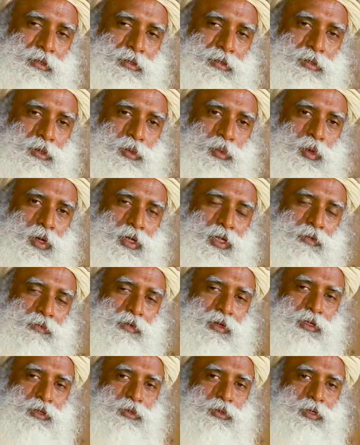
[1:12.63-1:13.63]
So
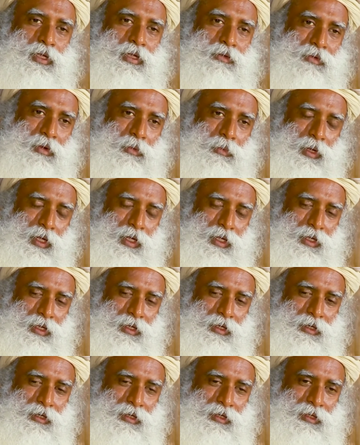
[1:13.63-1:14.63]
whatever you give away,
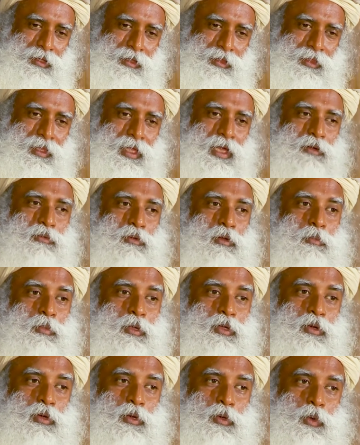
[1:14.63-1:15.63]
that will
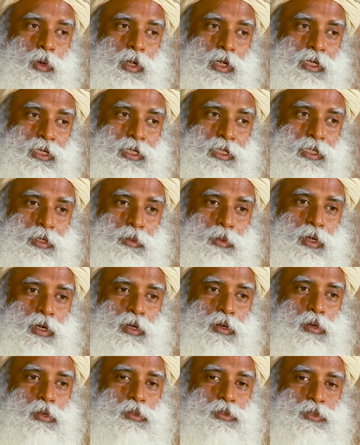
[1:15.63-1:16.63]
be your quality in the
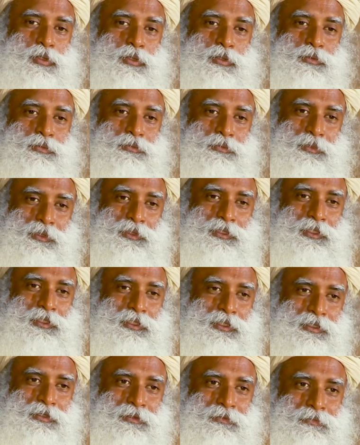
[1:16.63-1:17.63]
world also, isn't it?